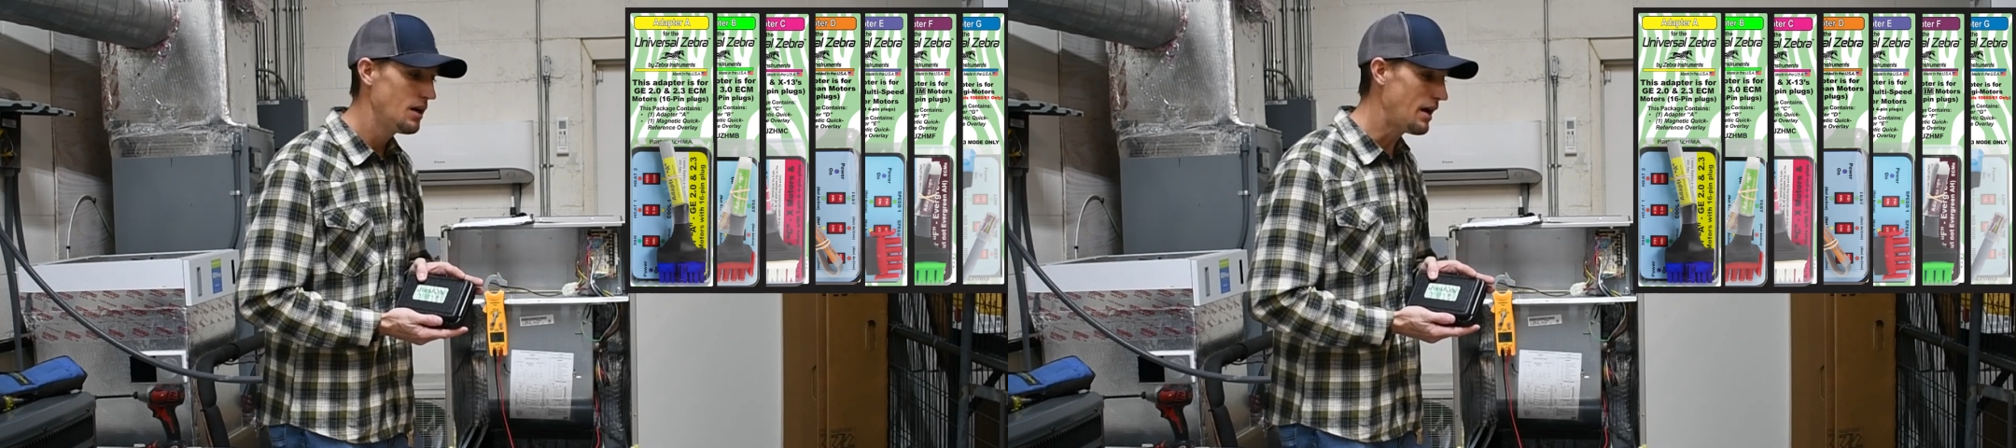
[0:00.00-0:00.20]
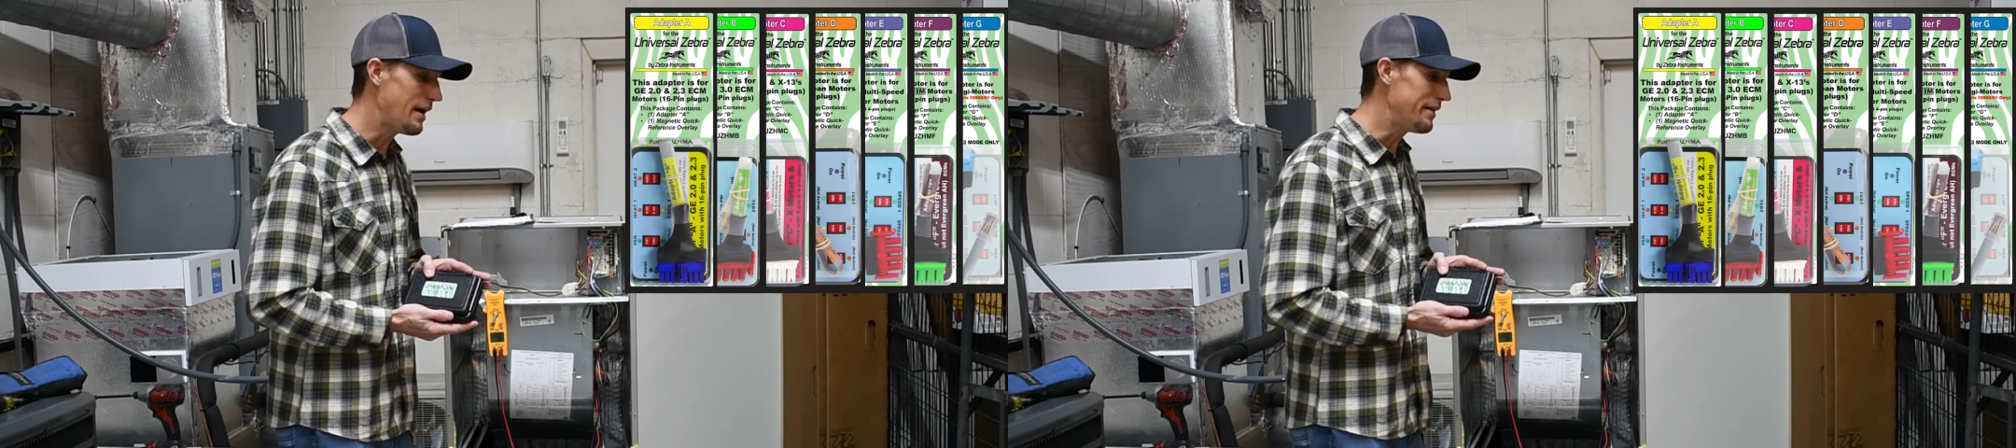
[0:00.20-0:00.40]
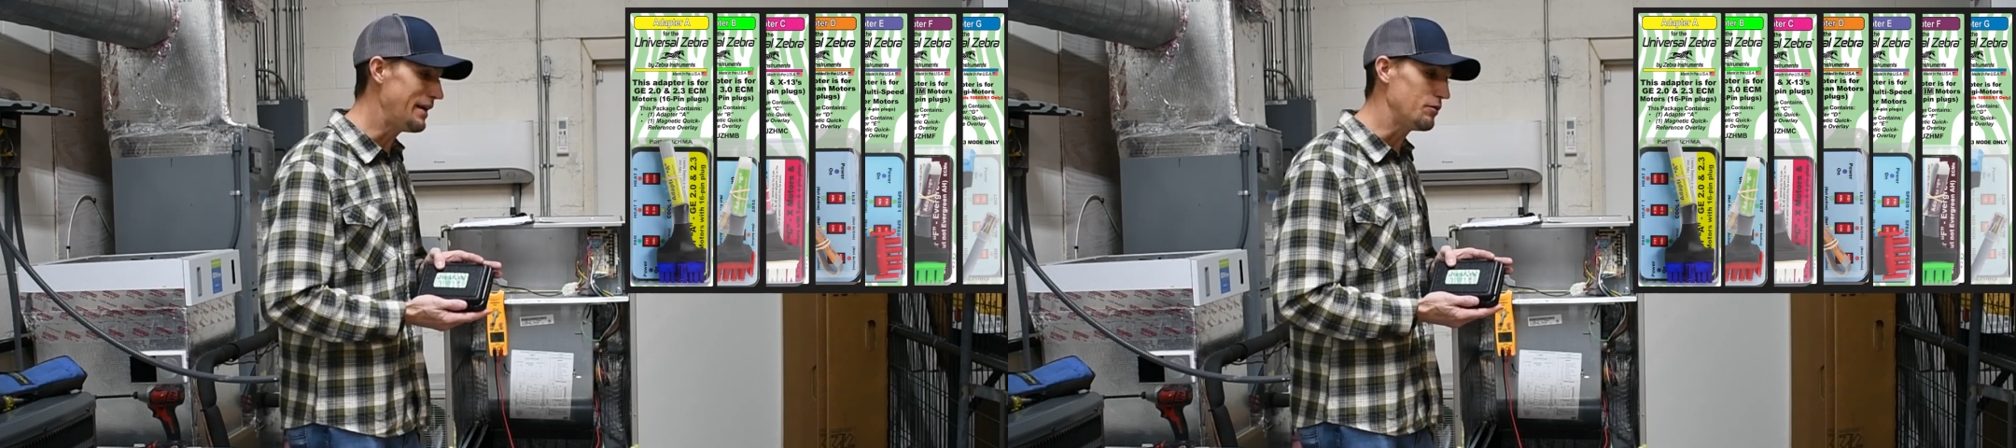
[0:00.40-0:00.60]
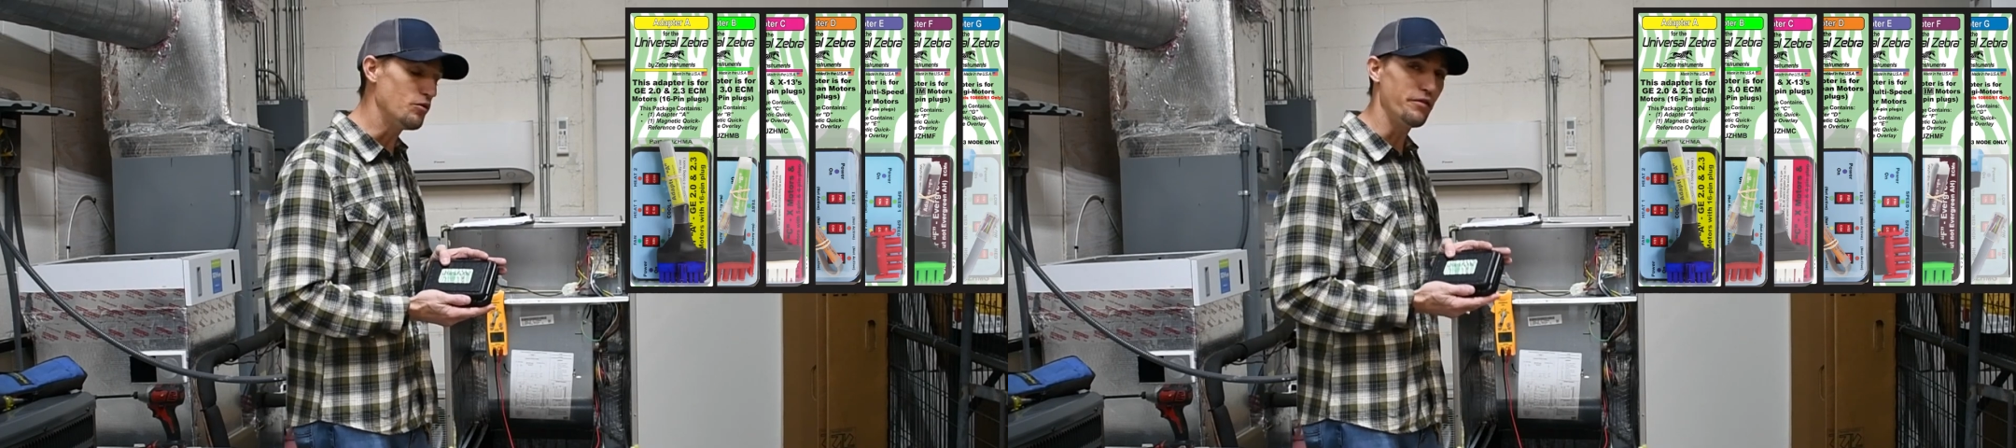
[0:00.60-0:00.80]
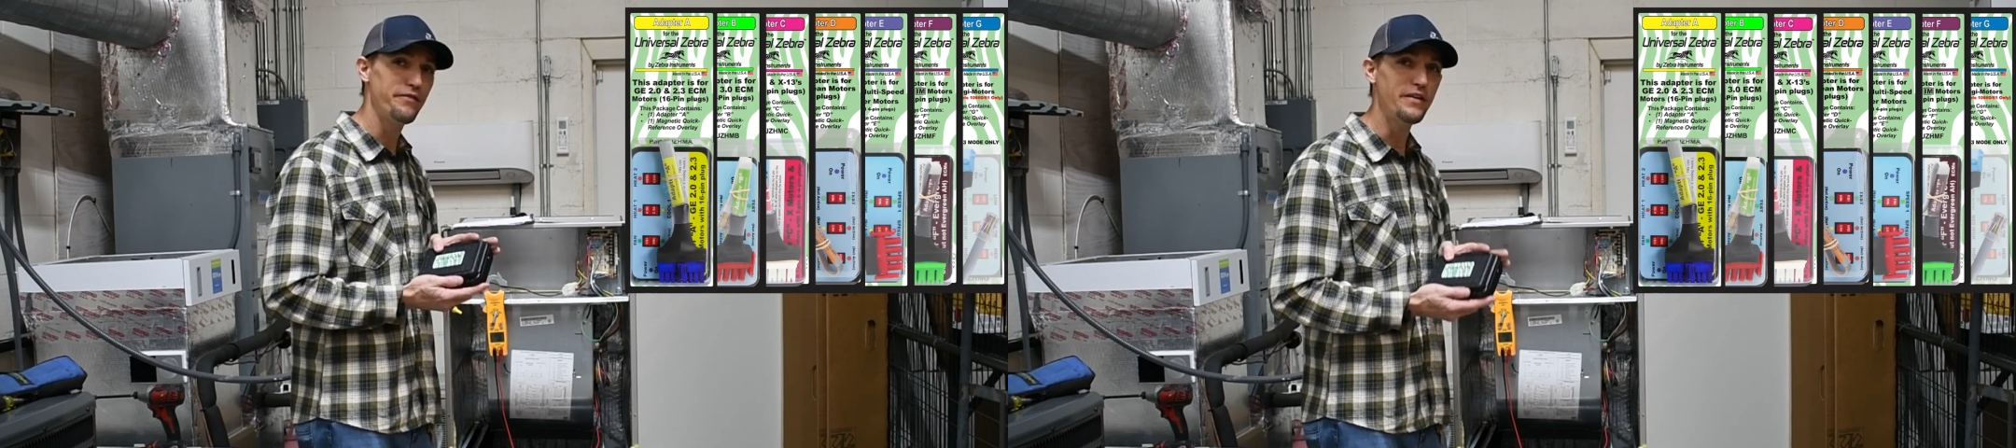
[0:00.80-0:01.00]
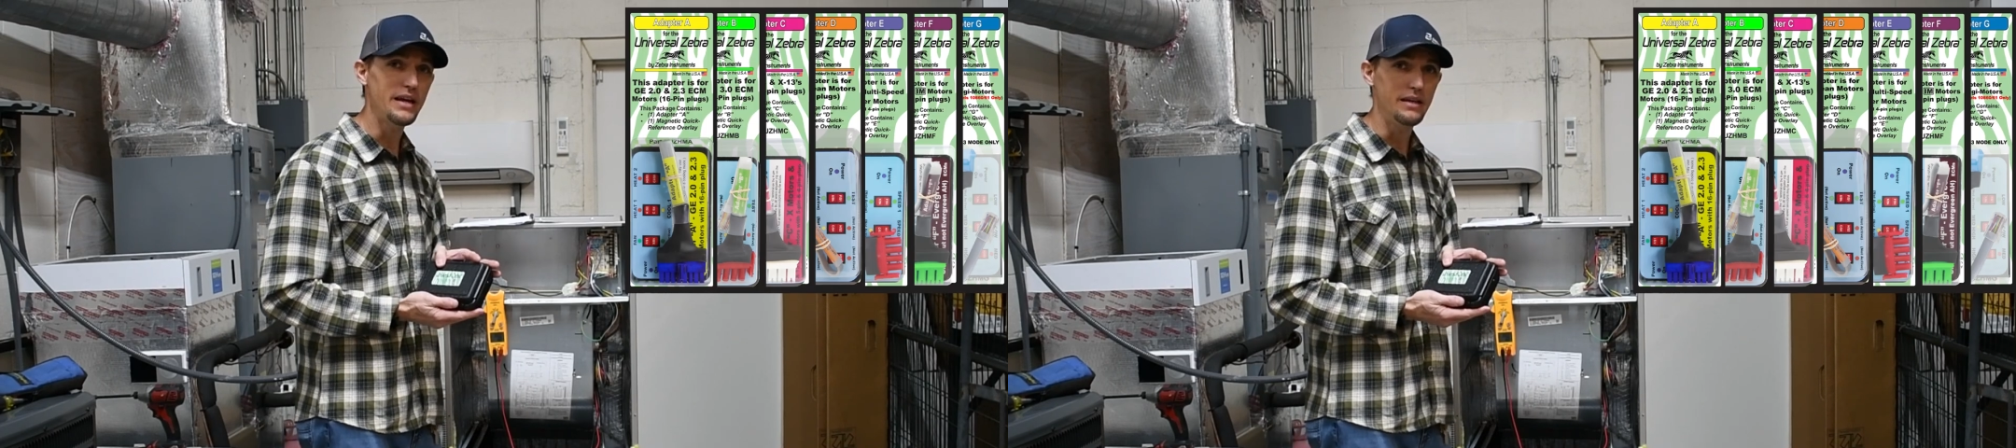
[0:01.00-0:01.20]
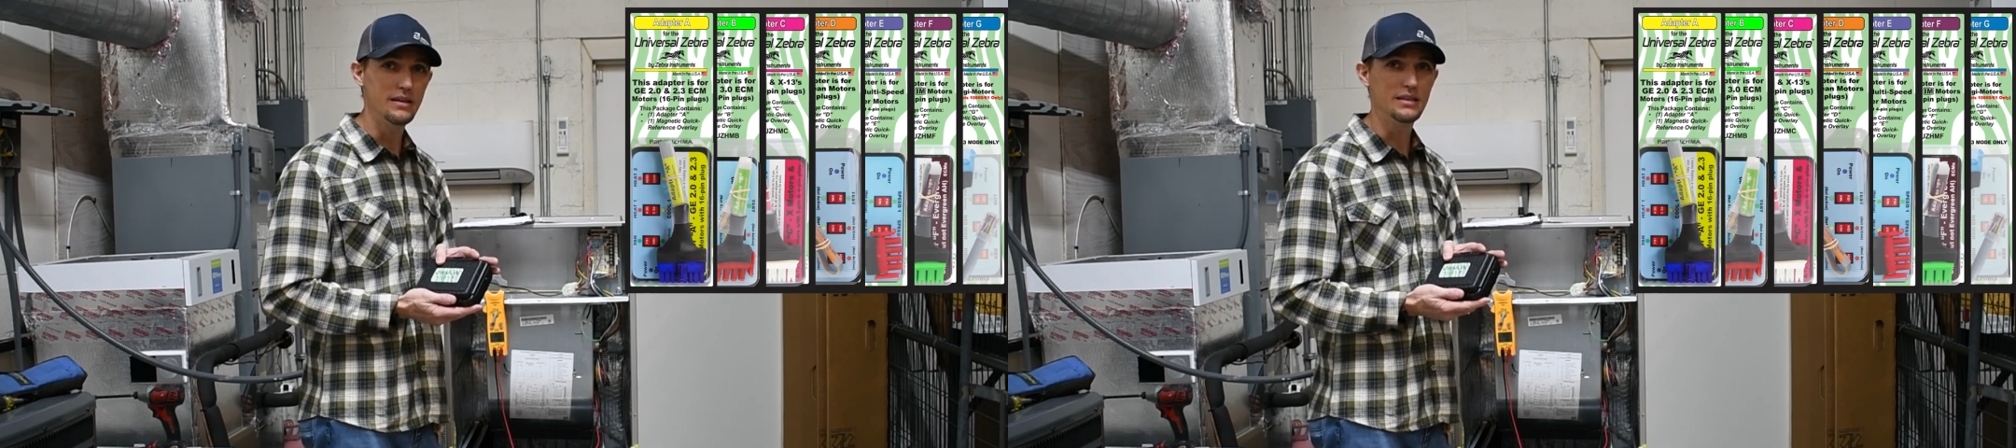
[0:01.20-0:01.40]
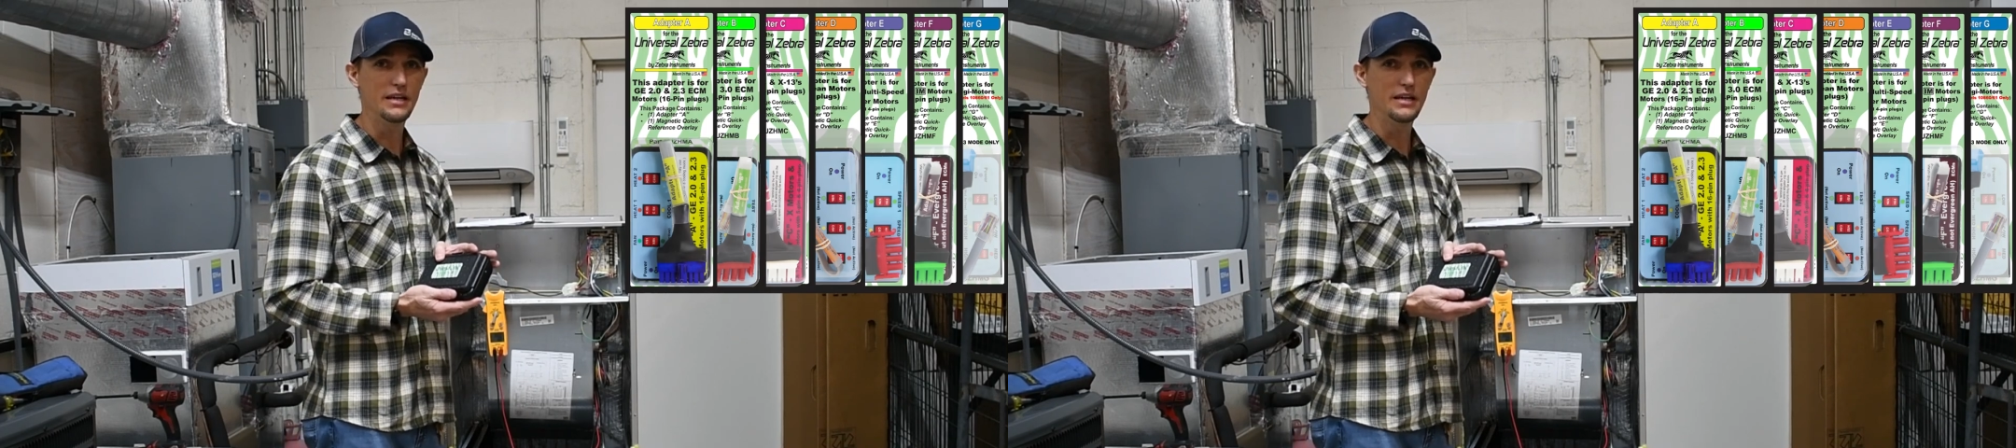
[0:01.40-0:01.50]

uh, that will fit the